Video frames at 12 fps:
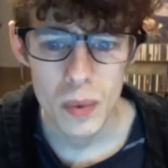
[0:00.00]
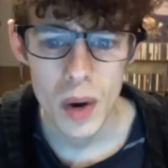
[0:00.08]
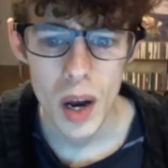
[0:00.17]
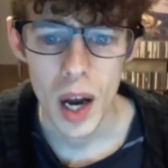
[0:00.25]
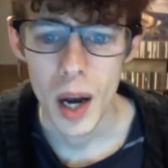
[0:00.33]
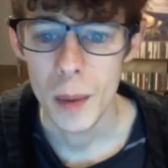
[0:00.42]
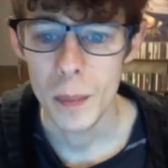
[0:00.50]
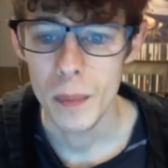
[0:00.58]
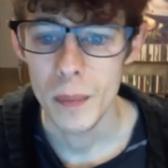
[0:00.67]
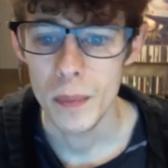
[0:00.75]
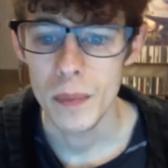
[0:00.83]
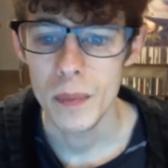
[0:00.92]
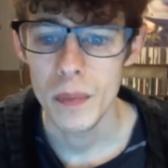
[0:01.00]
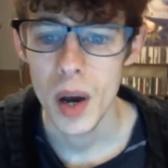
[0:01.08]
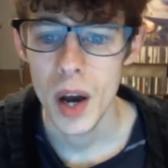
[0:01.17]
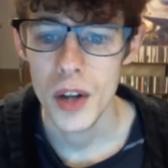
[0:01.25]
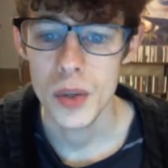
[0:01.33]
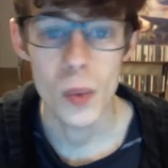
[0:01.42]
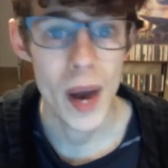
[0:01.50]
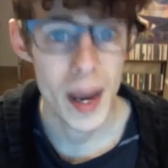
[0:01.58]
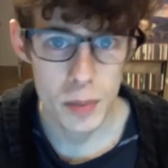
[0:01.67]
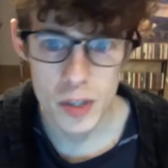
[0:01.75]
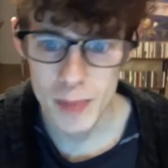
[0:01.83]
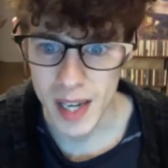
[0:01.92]
under white
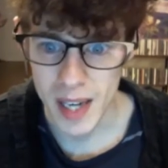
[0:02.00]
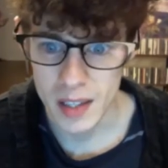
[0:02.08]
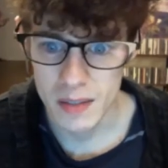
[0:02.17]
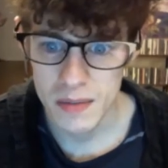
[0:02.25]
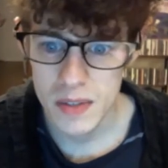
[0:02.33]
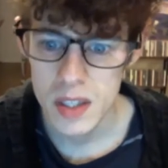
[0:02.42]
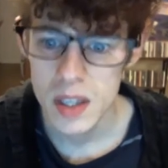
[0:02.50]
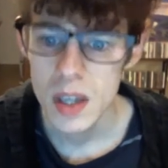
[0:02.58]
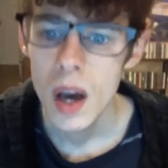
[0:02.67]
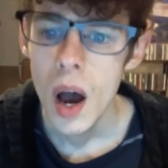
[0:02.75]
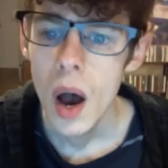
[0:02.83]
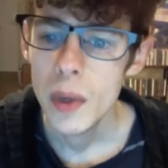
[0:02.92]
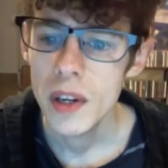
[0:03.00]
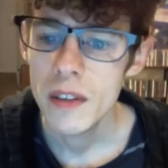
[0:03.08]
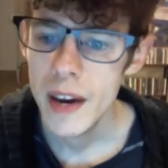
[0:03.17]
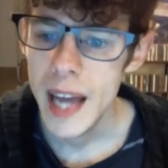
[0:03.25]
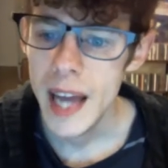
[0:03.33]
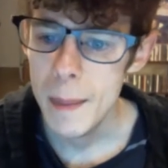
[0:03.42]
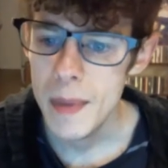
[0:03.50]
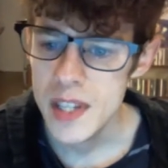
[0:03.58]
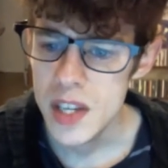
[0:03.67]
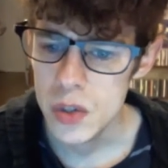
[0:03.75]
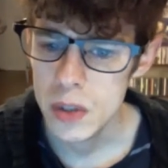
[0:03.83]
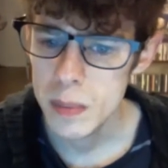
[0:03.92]
perspectives, when a fight happens
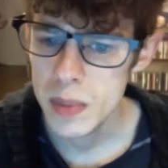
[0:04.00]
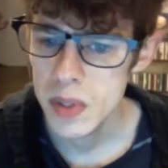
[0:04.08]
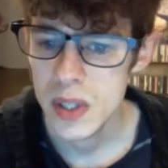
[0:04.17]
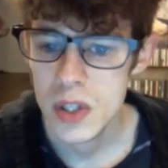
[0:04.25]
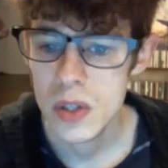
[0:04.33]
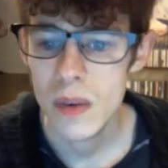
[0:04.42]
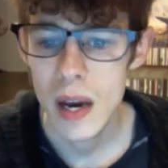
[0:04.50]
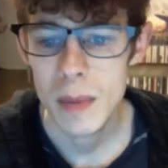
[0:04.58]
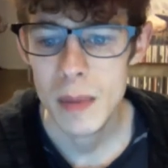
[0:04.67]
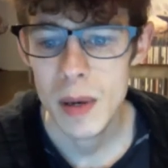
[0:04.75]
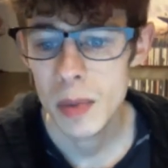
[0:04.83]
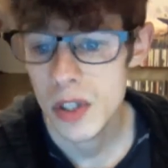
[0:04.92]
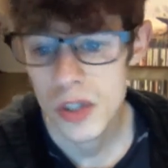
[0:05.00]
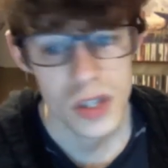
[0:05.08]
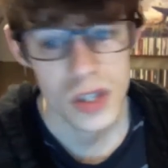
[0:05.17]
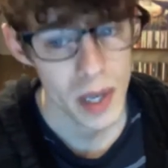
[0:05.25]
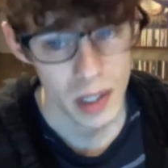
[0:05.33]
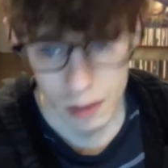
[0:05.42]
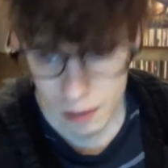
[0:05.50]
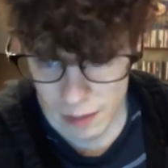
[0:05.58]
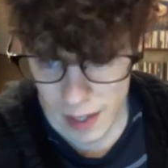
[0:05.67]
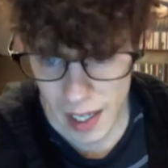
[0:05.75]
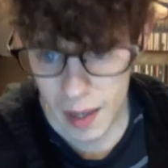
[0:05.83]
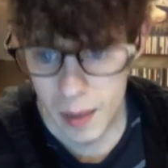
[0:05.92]
at school between two white people, it's just a regular
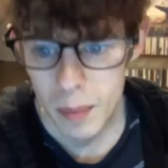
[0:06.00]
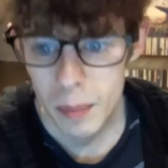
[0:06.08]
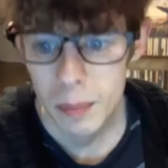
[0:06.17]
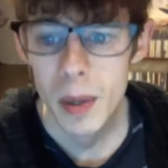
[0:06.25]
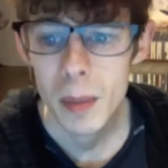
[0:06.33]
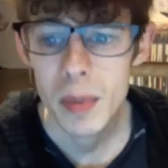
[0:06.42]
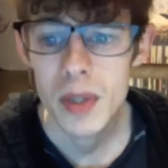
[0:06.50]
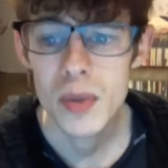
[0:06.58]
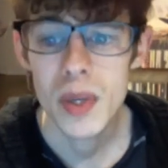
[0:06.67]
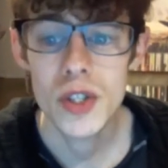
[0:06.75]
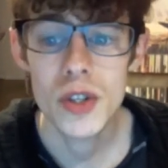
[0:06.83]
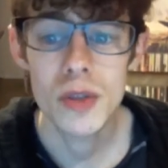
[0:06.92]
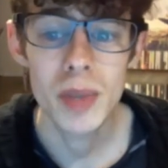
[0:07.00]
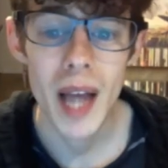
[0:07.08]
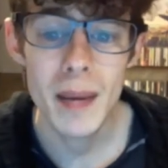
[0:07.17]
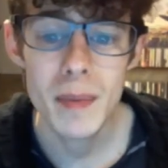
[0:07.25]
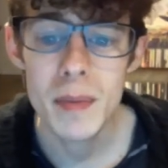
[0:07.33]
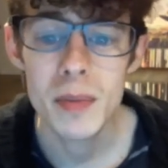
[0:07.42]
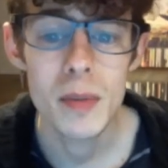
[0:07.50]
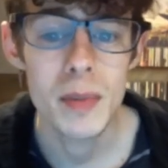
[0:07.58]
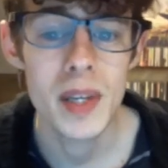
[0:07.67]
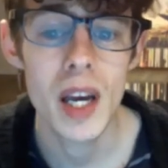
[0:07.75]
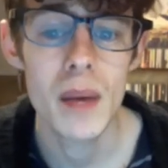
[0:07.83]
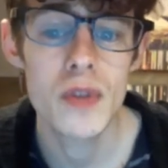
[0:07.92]
fight. But between two black people, it
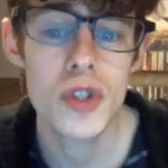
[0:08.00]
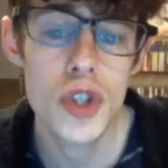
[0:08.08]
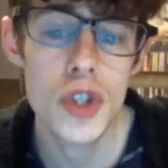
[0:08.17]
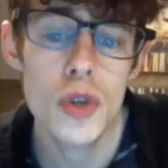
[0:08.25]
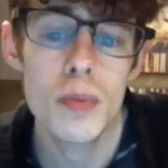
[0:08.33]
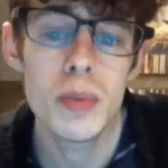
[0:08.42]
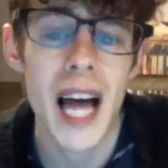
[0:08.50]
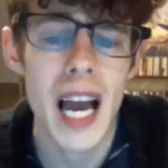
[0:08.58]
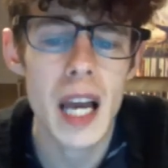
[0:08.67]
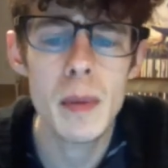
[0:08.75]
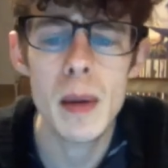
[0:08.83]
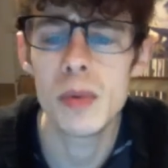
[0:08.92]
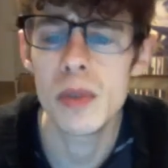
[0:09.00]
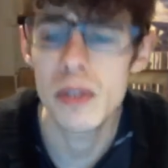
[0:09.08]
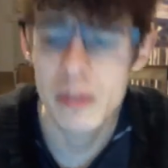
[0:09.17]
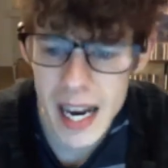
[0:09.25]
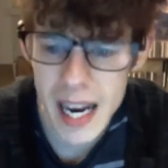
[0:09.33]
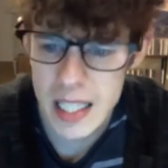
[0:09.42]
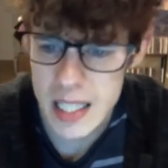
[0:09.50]
becomes two black people were fighting